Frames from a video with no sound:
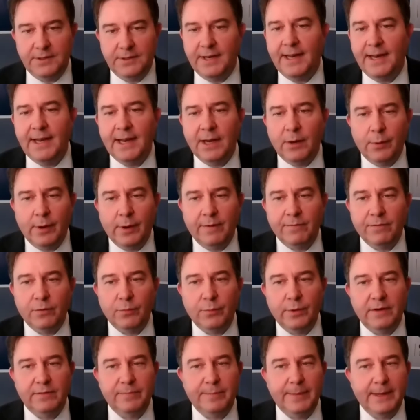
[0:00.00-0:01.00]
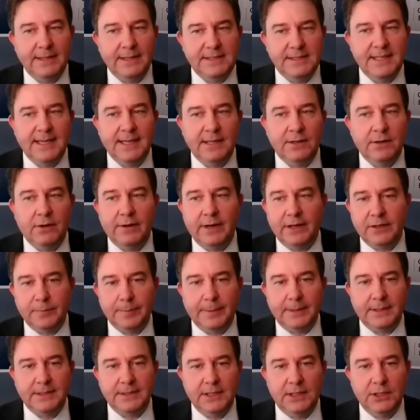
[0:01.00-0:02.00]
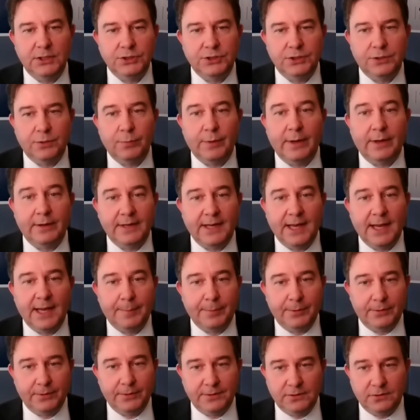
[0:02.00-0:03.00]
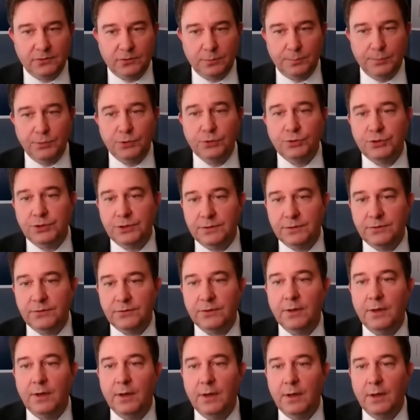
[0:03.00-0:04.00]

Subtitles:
date, however, we have maintained our expectation around capital distributions,